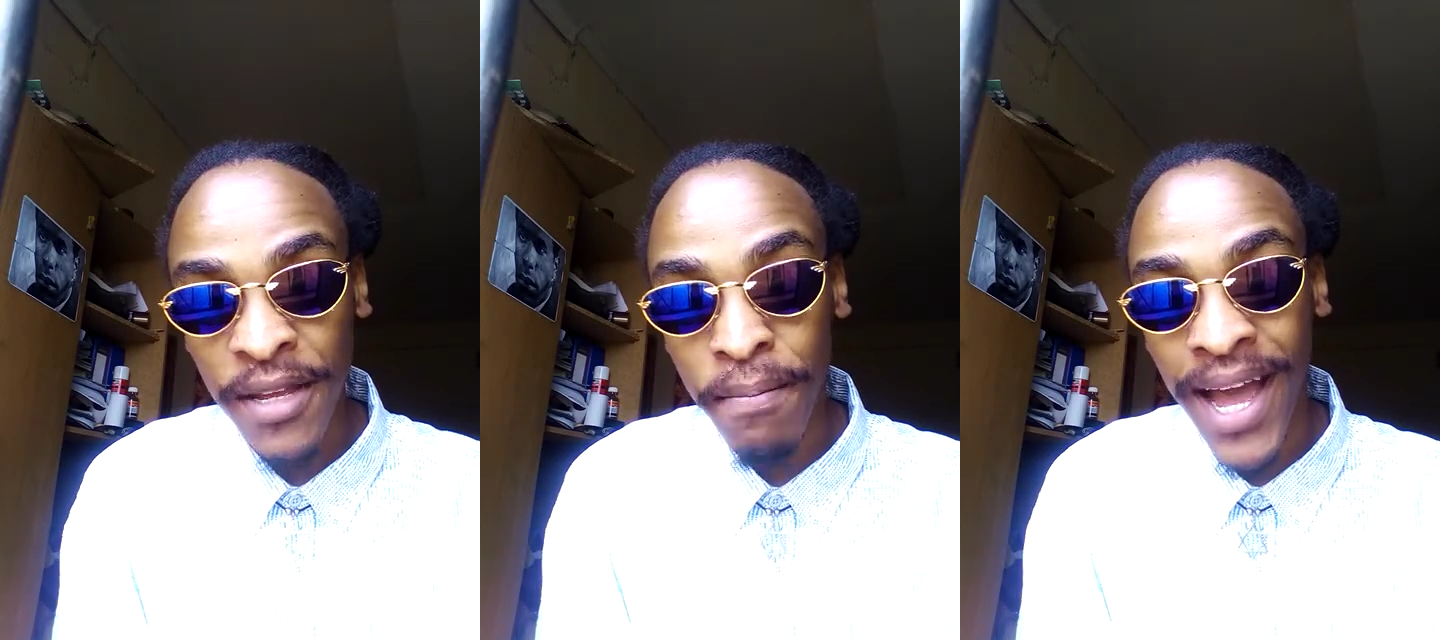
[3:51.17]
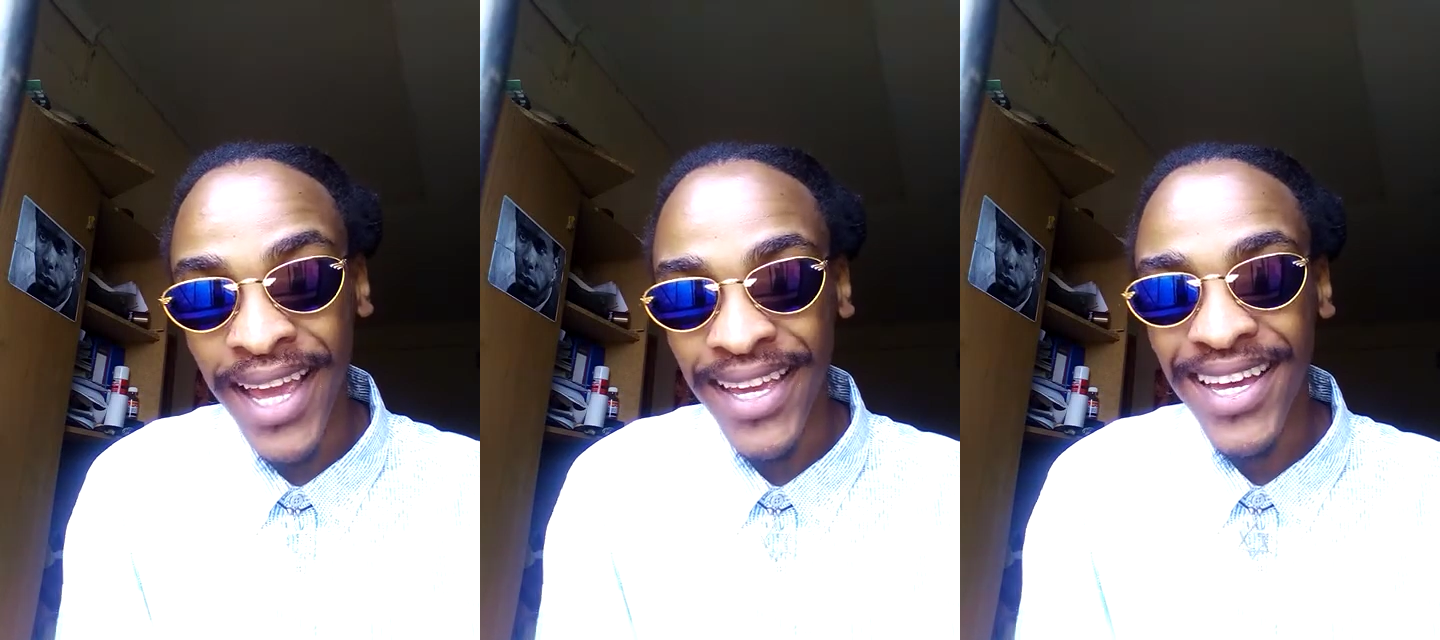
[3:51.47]

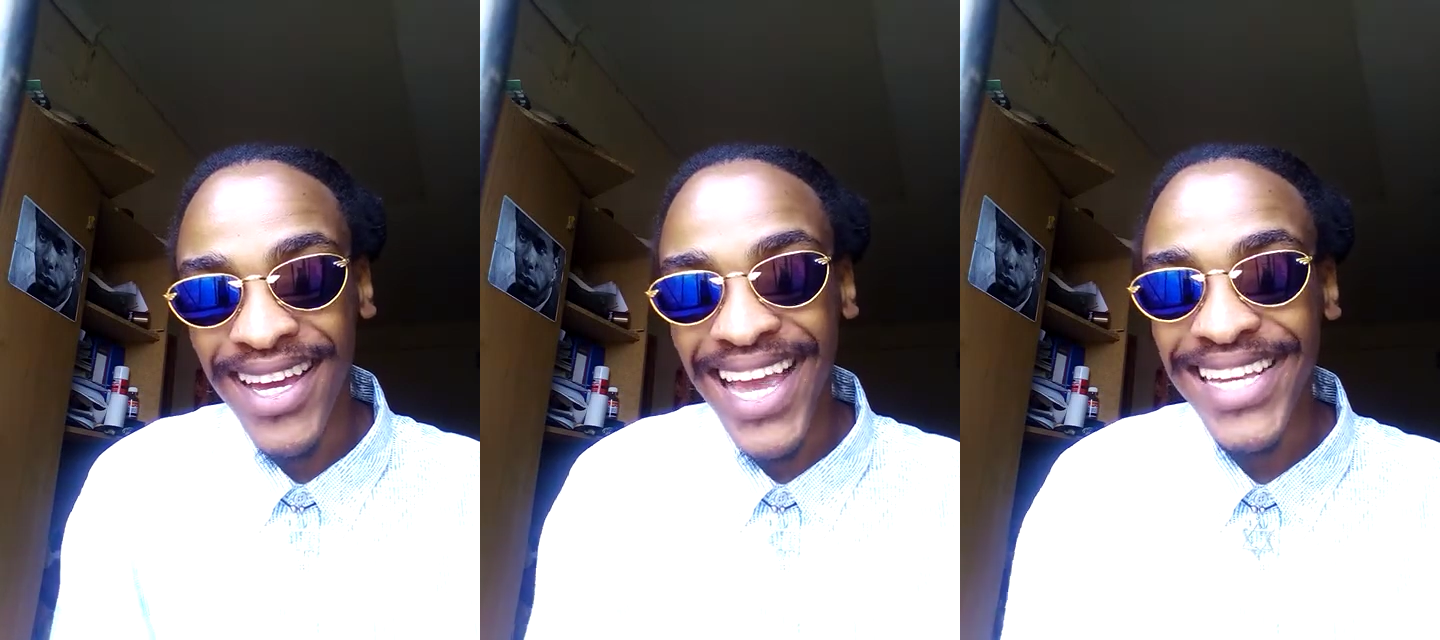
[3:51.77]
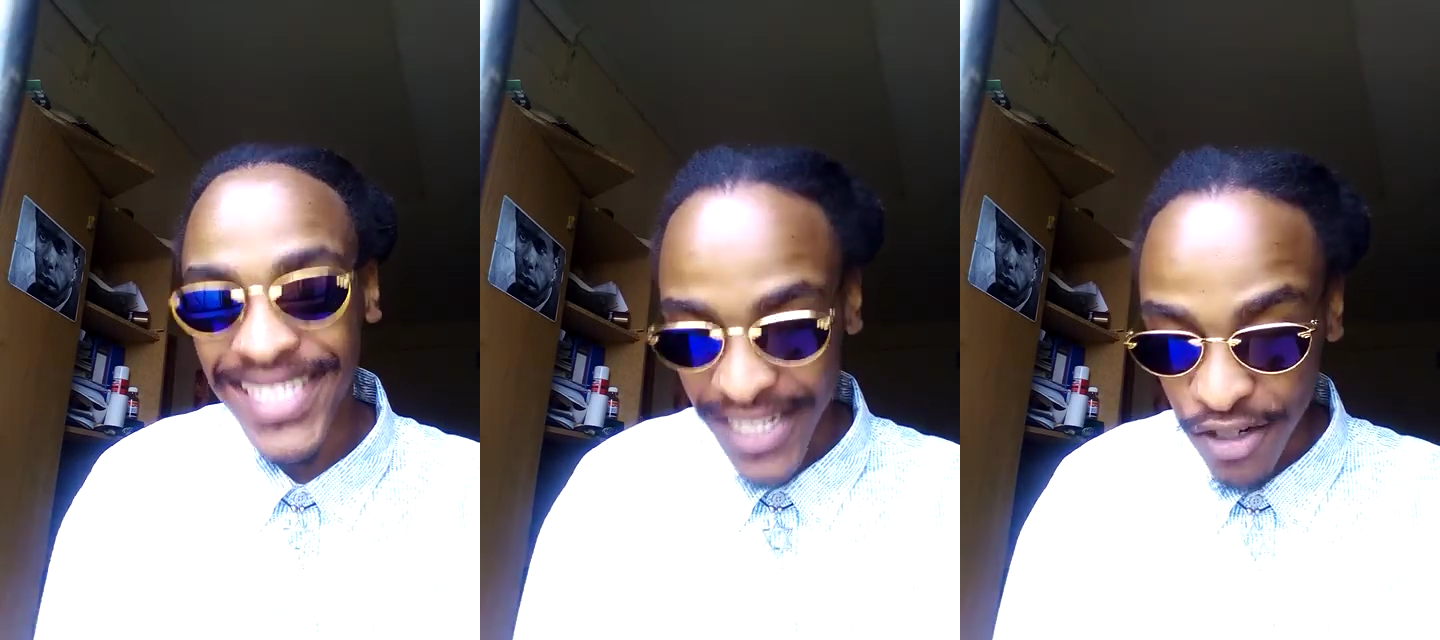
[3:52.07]
by a
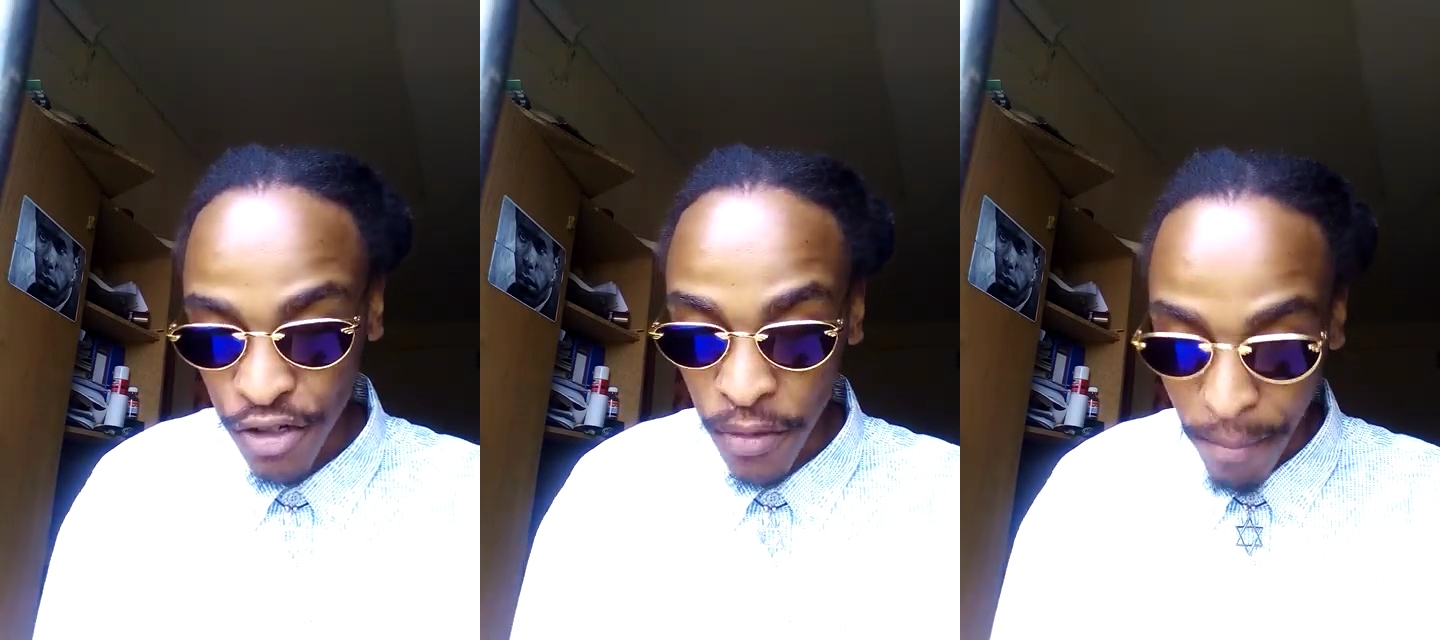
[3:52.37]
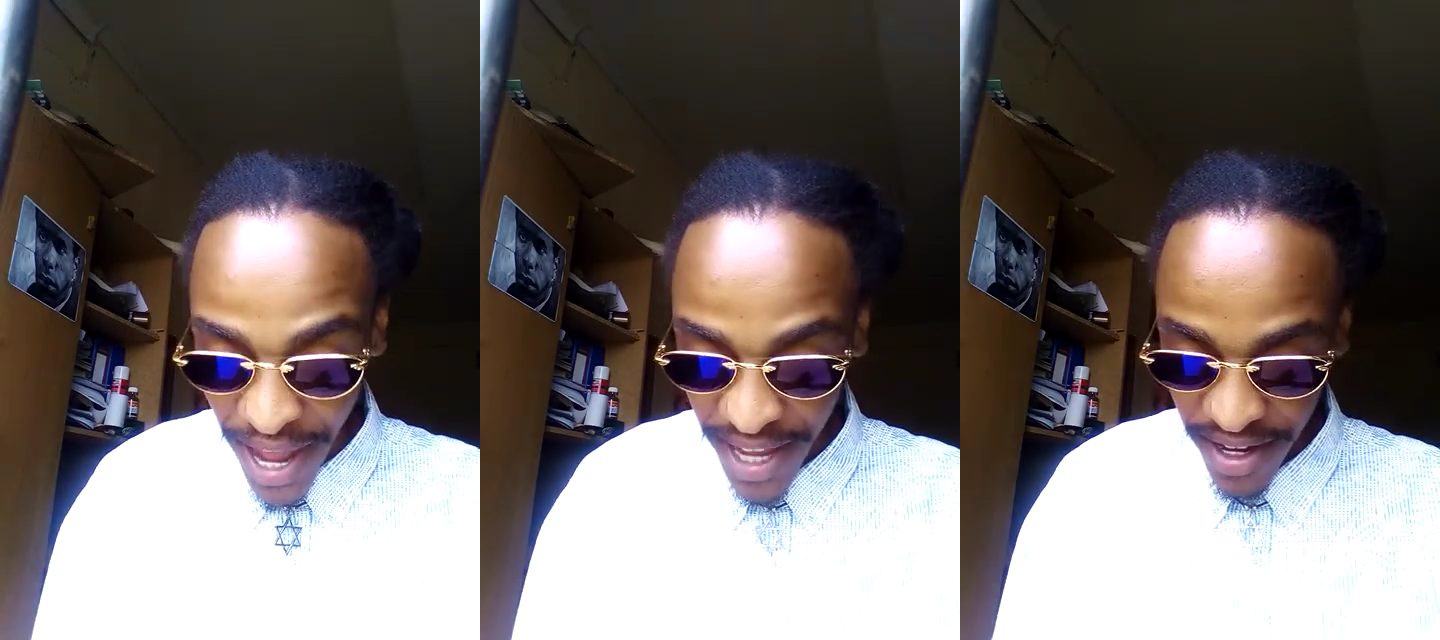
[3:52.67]
central
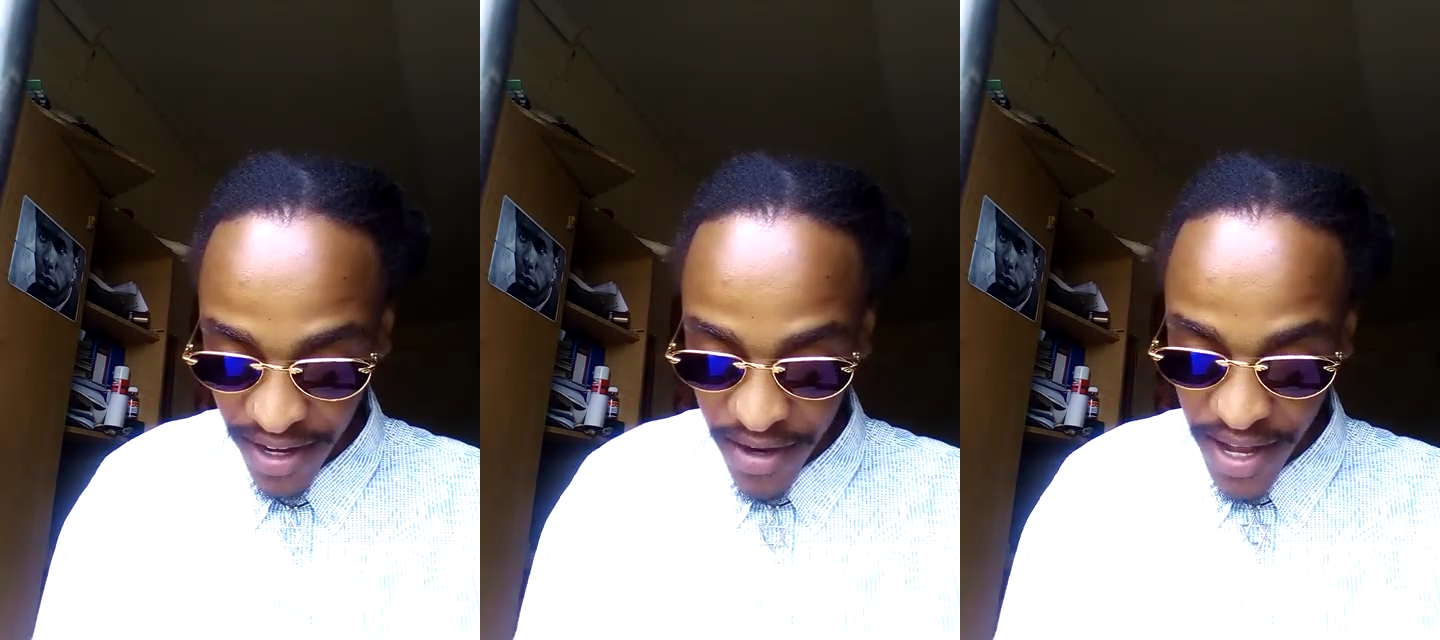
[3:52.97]
bank,